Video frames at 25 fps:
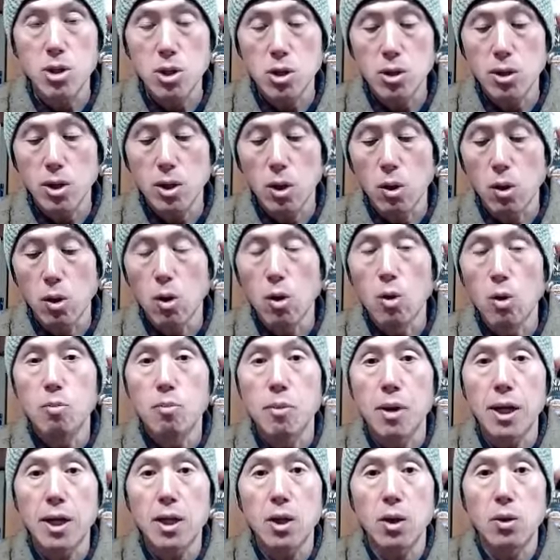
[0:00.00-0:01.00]
with you the
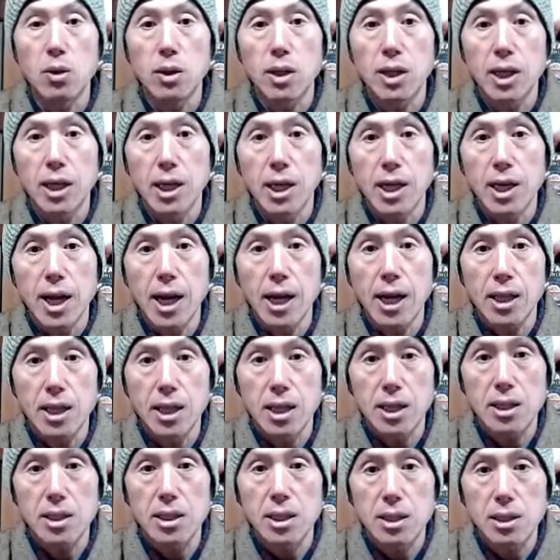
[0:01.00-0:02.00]
homemade onigiri
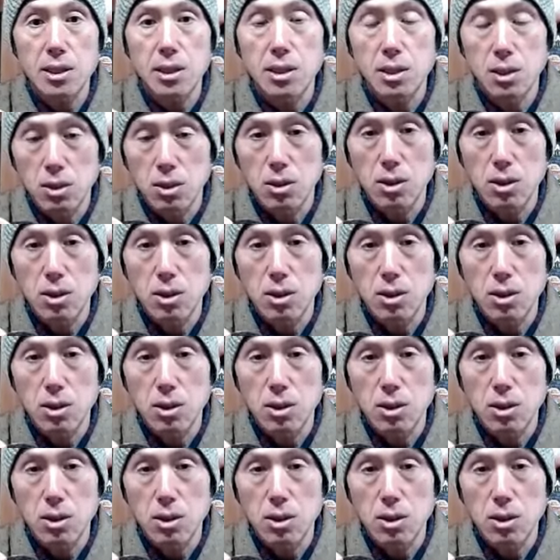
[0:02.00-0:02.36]
like this,